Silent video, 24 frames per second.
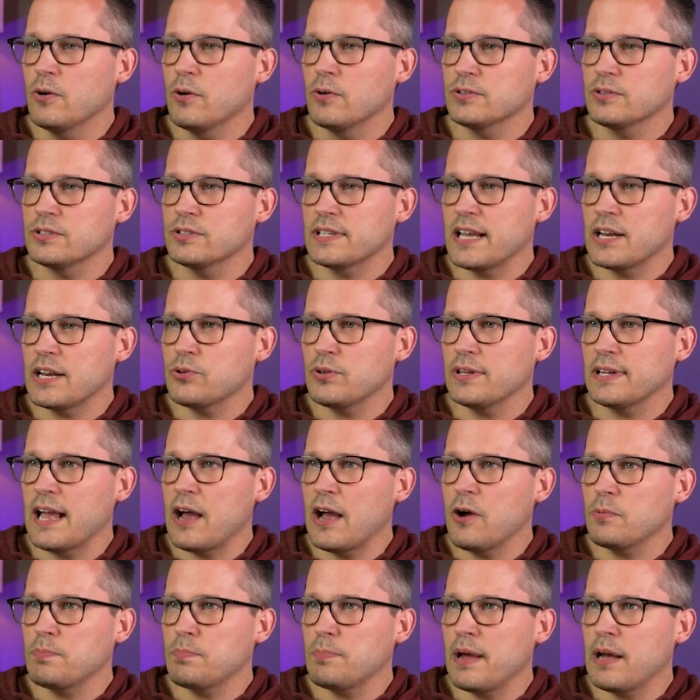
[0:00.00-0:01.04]
scheduling
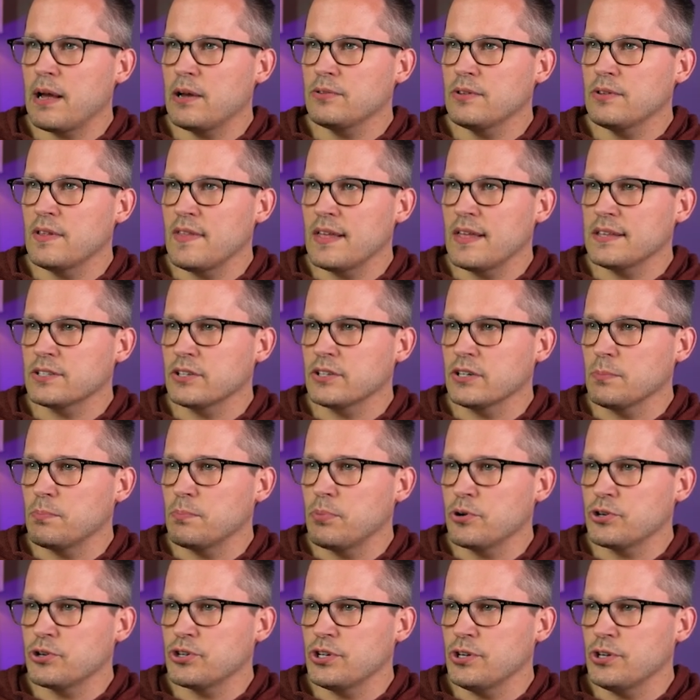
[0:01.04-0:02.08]
outbound, then that's going to
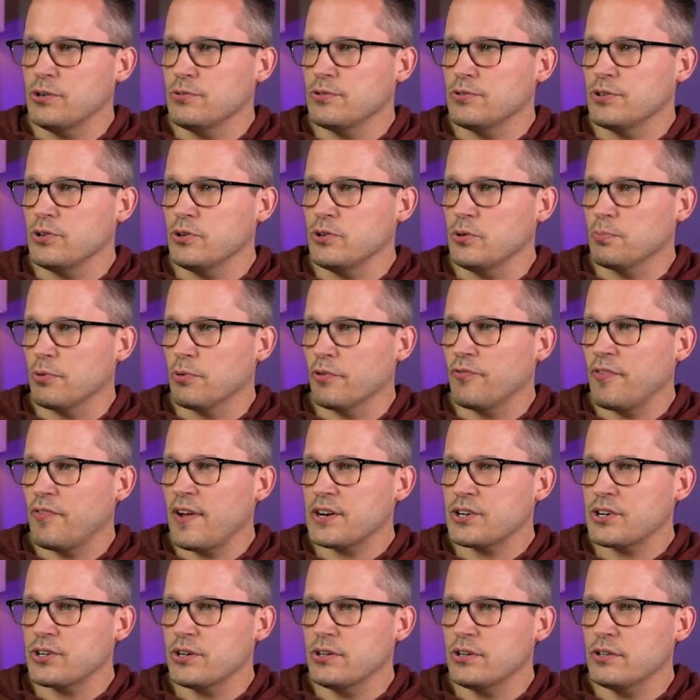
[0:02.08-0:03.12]
push you to
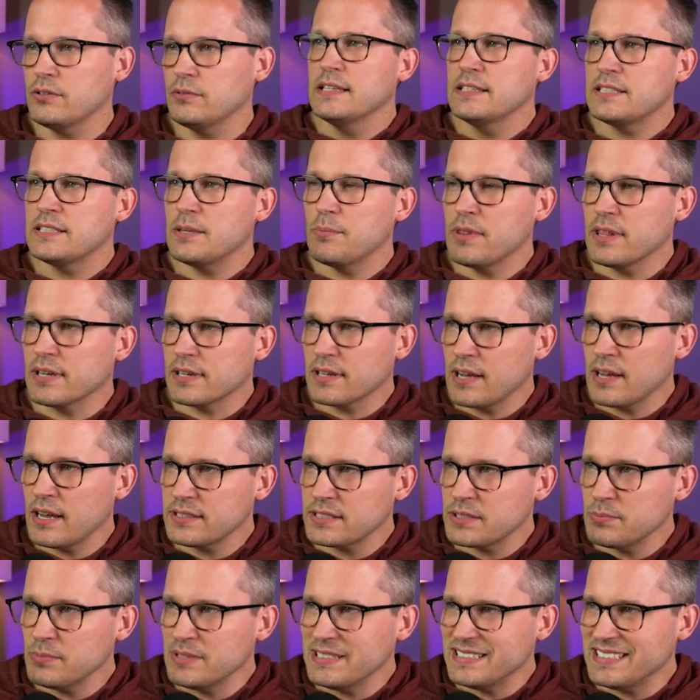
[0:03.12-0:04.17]
professional. Some of the
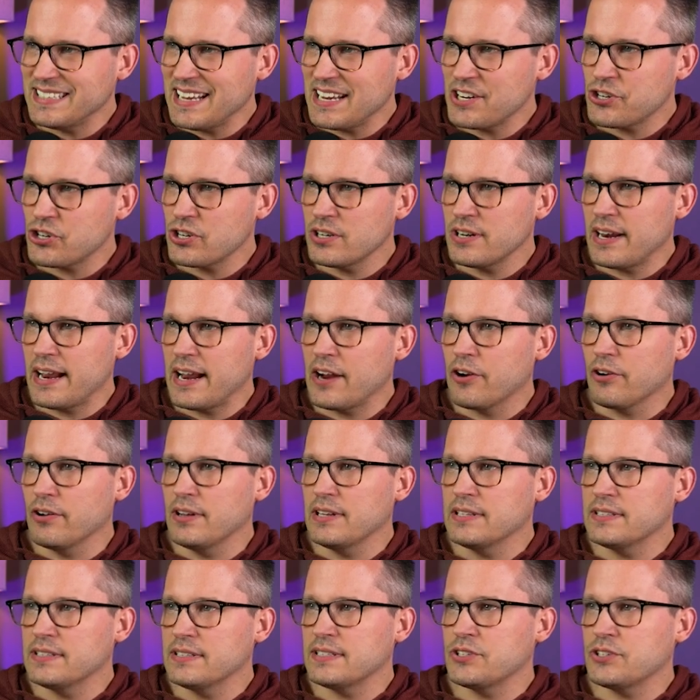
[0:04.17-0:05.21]
customization
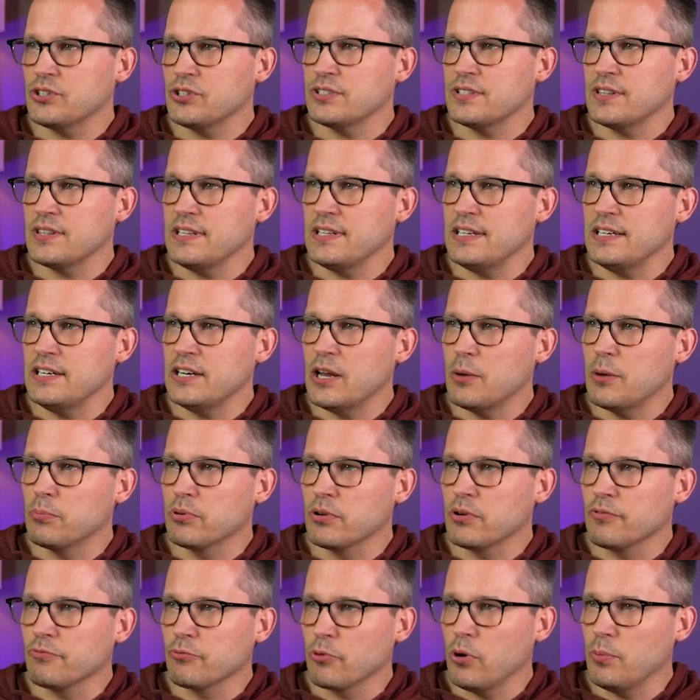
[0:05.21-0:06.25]
areas, such as the number
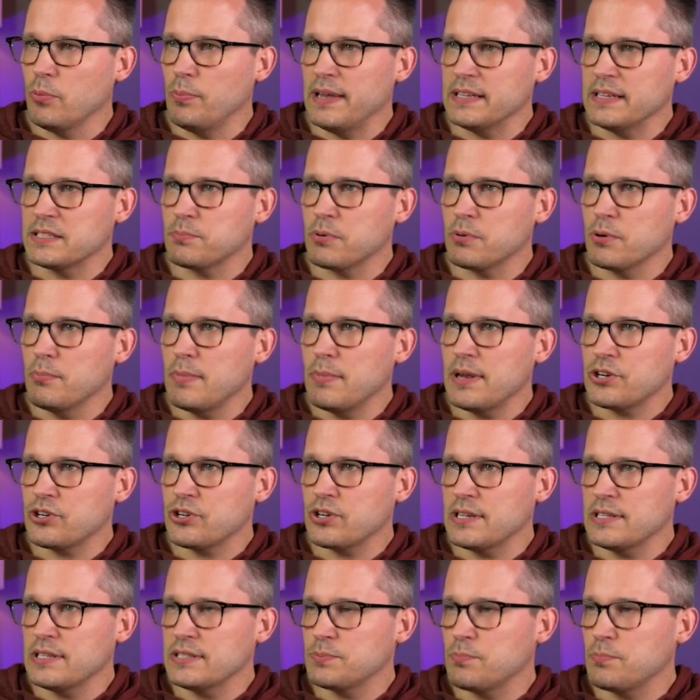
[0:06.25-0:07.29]
of role-based
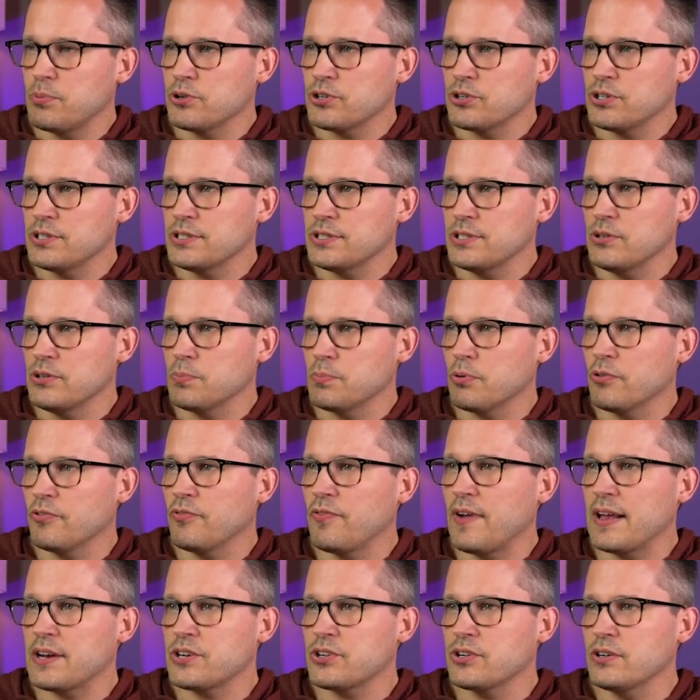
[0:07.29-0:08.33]
permissions, pushes you to
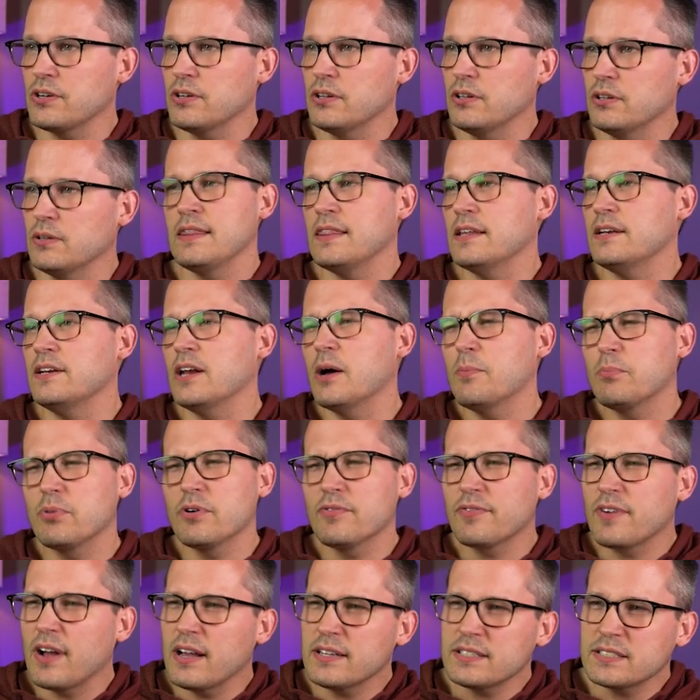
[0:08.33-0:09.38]
professional. The number
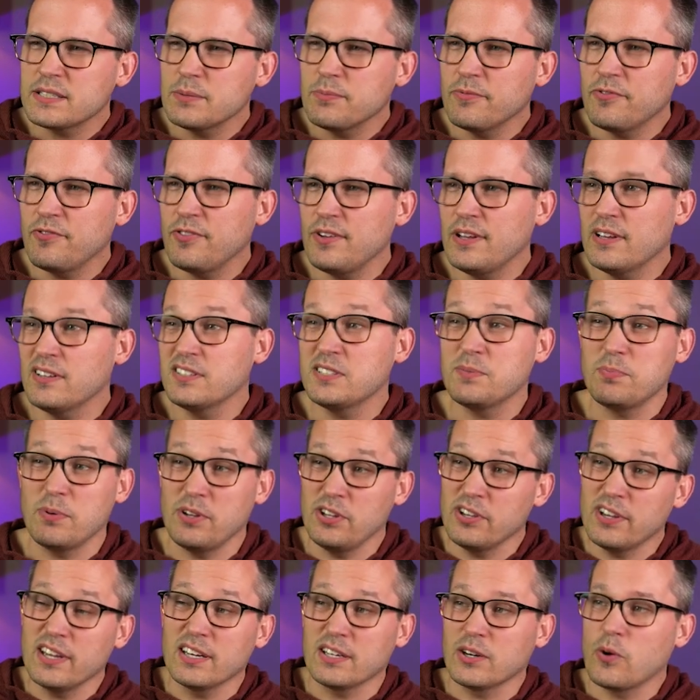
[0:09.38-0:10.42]
of custom fields, but
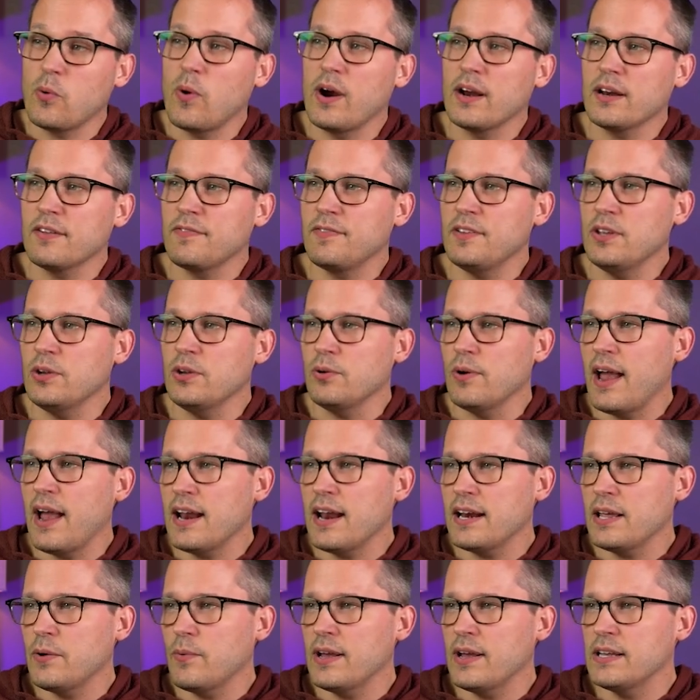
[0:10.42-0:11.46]
you get quite a few
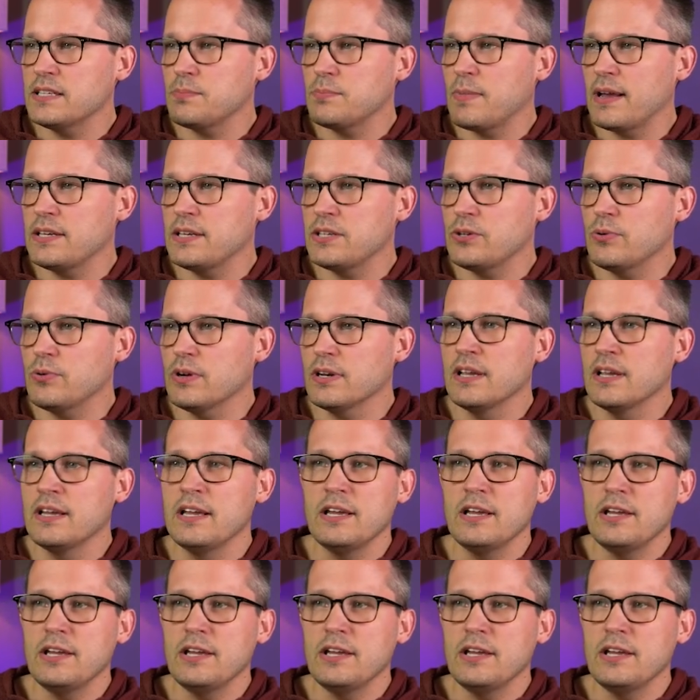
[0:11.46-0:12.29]
anyways, might do it.